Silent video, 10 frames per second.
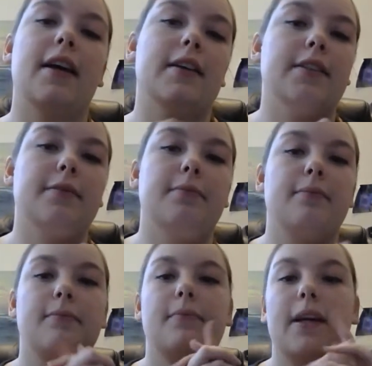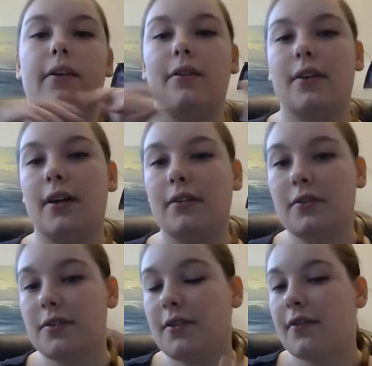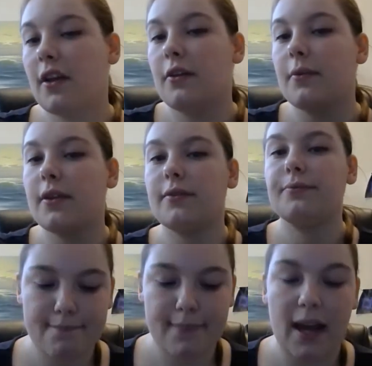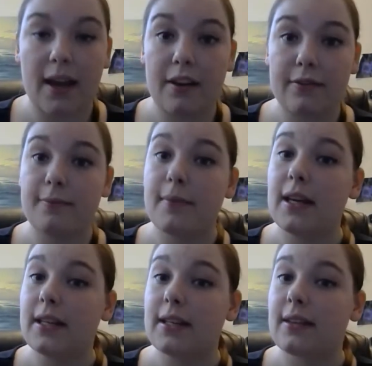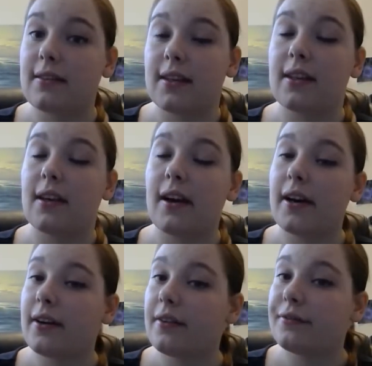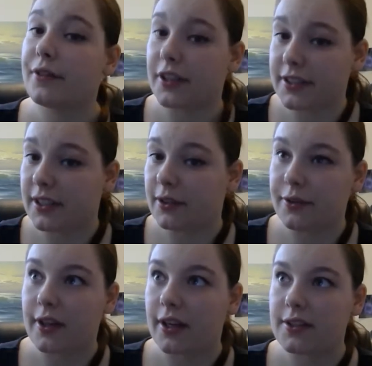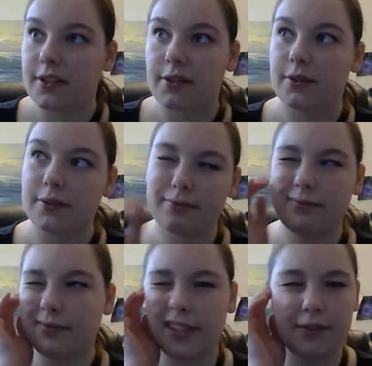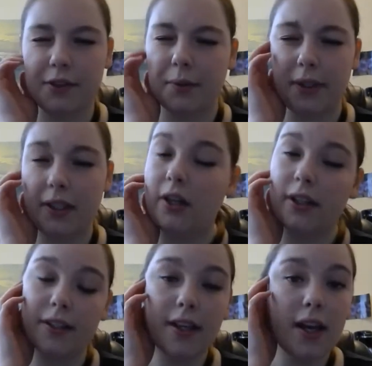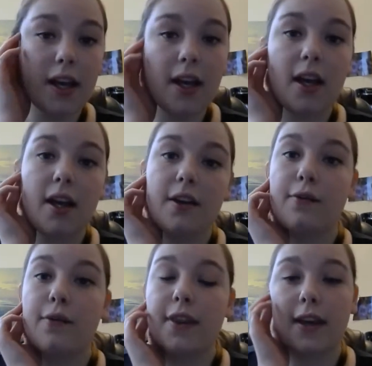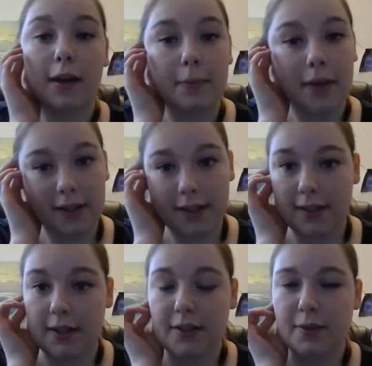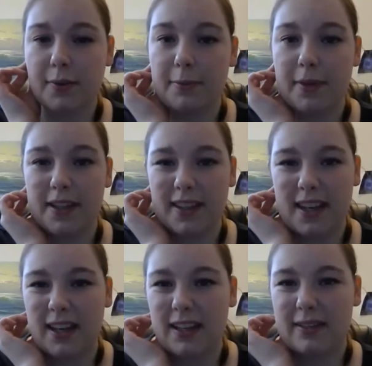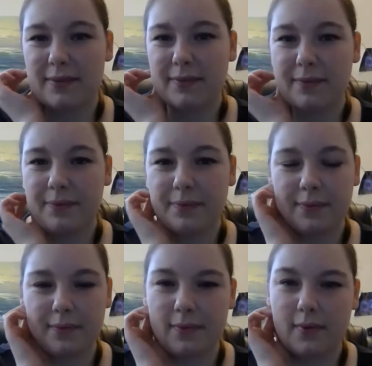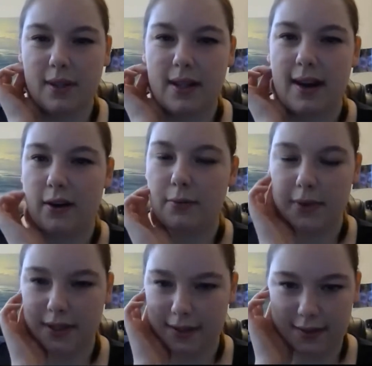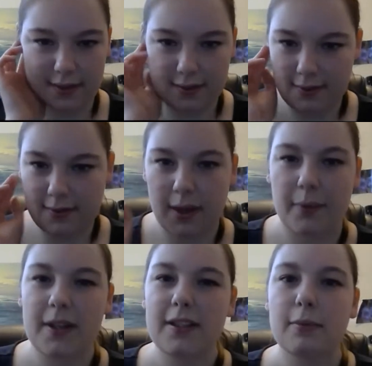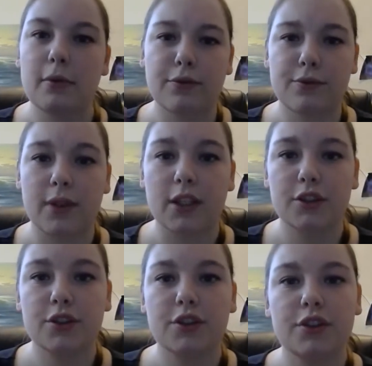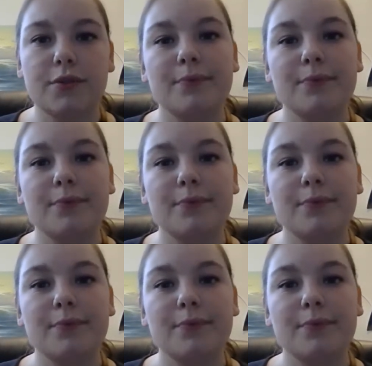and make all the colors color wheel. I have made the frosting or the icing or whatever you want to call it for the cake, but I didn't want to make the cake now because I want it to be fresher.